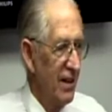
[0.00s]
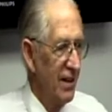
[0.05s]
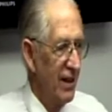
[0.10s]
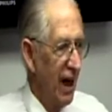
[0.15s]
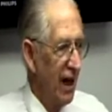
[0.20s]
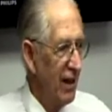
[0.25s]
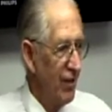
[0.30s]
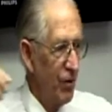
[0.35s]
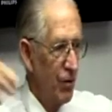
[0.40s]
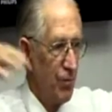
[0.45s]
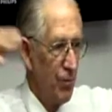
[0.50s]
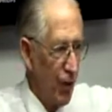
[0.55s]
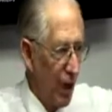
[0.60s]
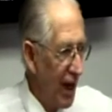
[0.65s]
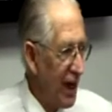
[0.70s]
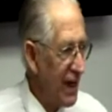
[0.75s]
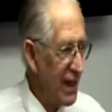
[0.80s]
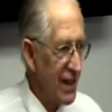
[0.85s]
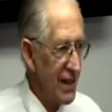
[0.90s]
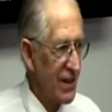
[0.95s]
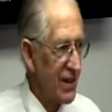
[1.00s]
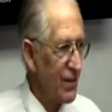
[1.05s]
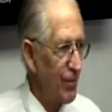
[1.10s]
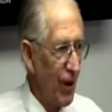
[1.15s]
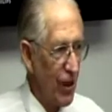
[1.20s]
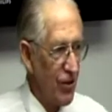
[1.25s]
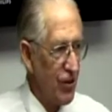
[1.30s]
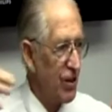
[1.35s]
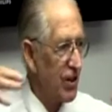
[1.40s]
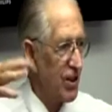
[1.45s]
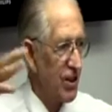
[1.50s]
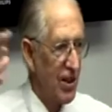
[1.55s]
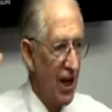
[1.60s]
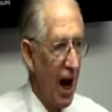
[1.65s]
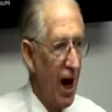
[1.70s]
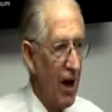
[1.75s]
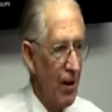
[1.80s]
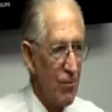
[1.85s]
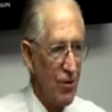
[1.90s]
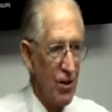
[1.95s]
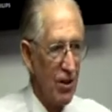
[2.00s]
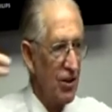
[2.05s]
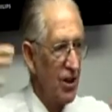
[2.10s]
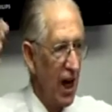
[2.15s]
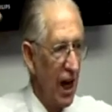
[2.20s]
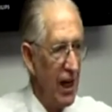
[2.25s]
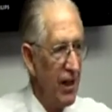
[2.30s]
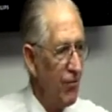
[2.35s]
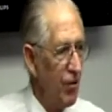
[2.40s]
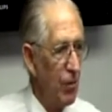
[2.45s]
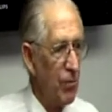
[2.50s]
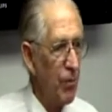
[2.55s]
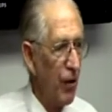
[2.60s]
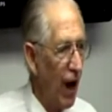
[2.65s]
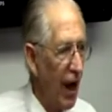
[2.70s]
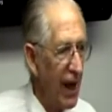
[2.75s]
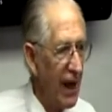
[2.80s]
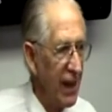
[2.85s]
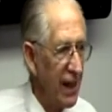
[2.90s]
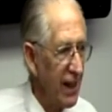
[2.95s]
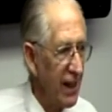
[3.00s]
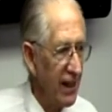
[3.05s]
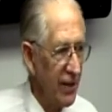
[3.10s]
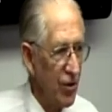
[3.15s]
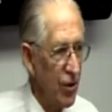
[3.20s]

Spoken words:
David prays, most of the Psalms are David praying